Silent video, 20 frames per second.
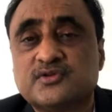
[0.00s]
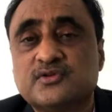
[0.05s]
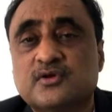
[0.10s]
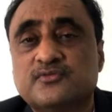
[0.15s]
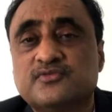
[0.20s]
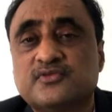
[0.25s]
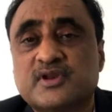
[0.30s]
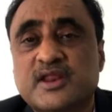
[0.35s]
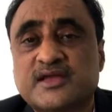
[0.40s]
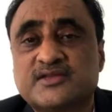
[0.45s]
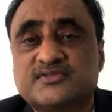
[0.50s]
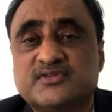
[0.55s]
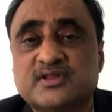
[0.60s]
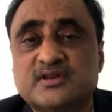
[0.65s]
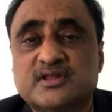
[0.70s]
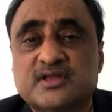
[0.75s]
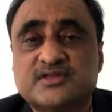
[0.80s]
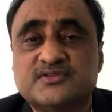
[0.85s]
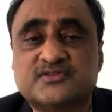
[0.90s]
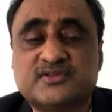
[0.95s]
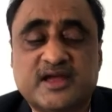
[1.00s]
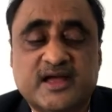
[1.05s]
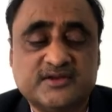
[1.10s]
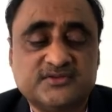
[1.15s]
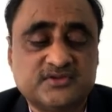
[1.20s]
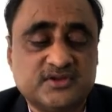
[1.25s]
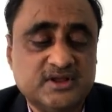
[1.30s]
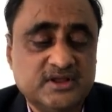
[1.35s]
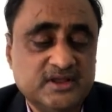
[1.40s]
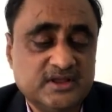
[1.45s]
of relaxin is
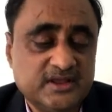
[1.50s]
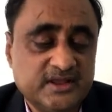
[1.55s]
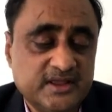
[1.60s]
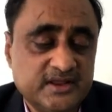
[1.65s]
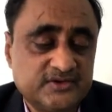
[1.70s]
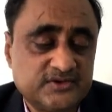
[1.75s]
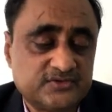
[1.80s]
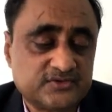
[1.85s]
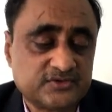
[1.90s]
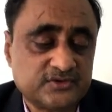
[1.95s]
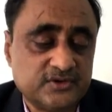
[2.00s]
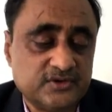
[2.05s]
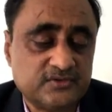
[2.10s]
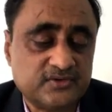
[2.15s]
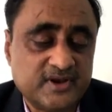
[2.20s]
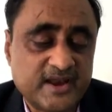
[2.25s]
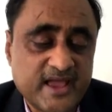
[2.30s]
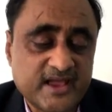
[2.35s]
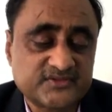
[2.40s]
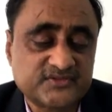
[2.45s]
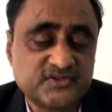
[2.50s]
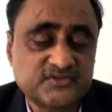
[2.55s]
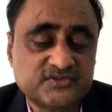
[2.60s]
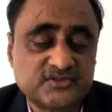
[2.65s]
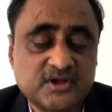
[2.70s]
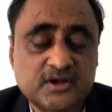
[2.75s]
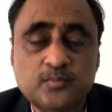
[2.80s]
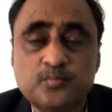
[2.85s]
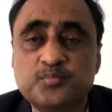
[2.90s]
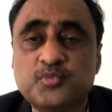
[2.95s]
that it relaxes
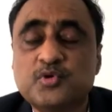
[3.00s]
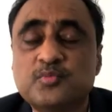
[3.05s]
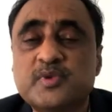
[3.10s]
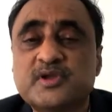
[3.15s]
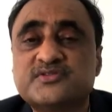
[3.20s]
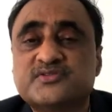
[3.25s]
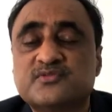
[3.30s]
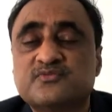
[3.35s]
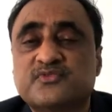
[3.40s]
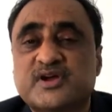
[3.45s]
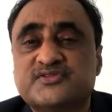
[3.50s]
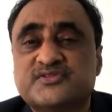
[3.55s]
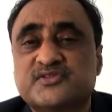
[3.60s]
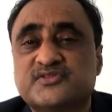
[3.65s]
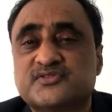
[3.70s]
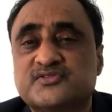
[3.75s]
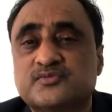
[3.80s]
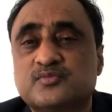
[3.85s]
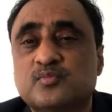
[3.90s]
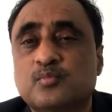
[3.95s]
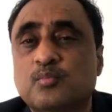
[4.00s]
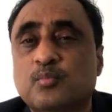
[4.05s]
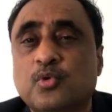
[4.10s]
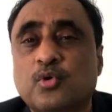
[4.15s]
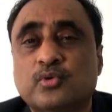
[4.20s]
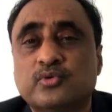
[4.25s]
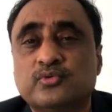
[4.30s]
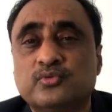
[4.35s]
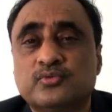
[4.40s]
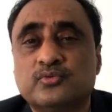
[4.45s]
the pubic symphysis
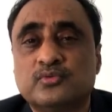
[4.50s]
bone.